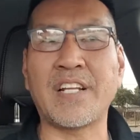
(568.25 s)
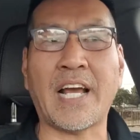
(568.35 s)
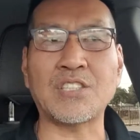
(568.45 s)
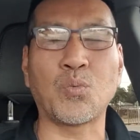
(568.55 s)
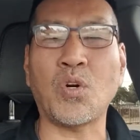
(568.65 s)
It
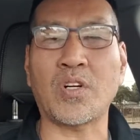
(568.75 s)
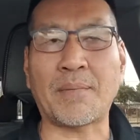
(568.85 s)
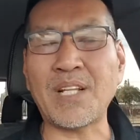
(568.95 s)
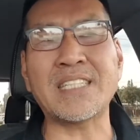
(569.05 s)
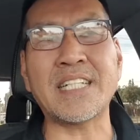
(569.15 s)
hasn't worked.
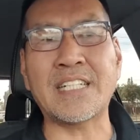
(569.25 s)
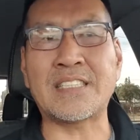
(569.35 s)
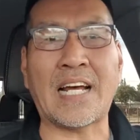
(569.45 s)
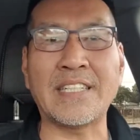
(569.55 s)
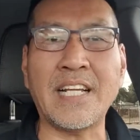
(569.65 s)
I'm not saying it's
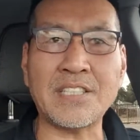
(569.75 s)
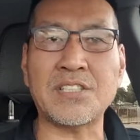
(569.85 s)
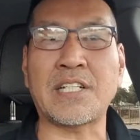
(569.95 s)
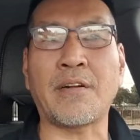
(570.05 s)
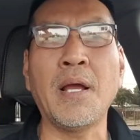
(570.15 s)
not
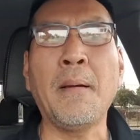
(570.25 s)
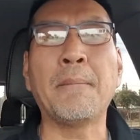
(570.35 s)
necessary,